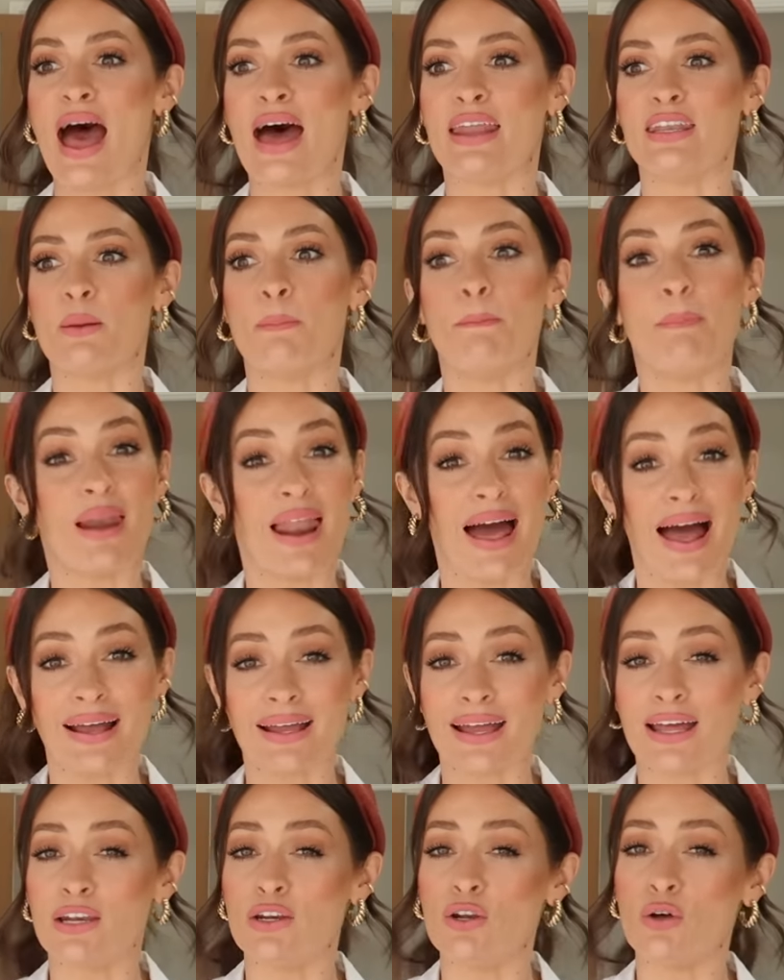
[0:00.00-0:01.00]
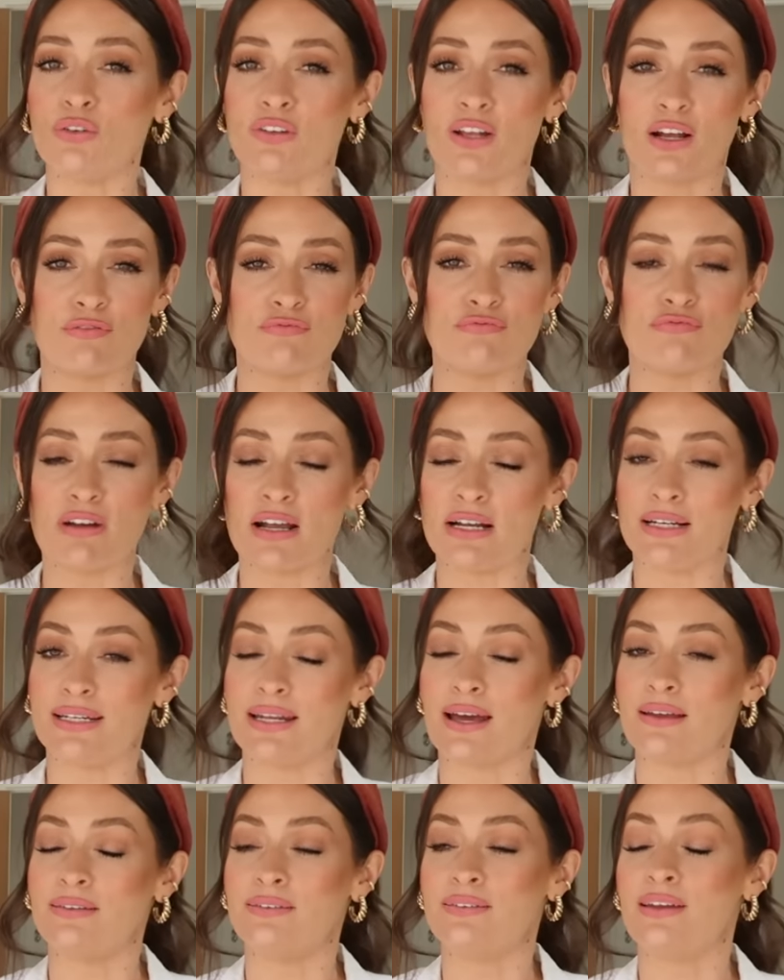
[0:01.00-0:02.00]
and black, and looks like a really
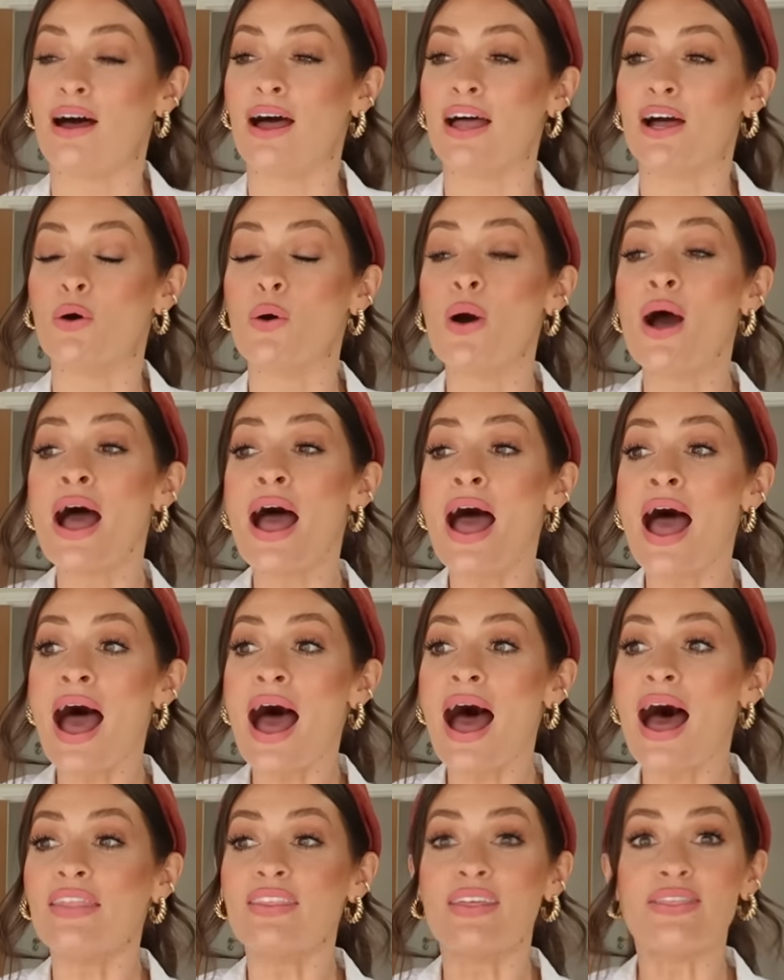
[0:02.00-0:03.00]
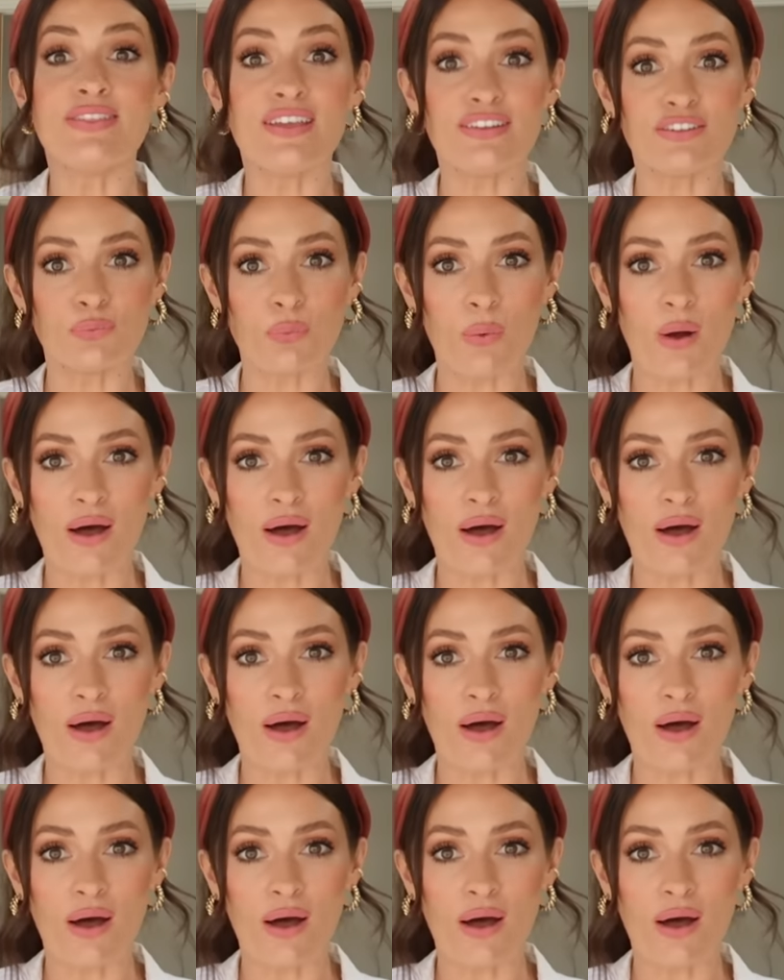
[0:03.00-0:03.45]
nice style. And then this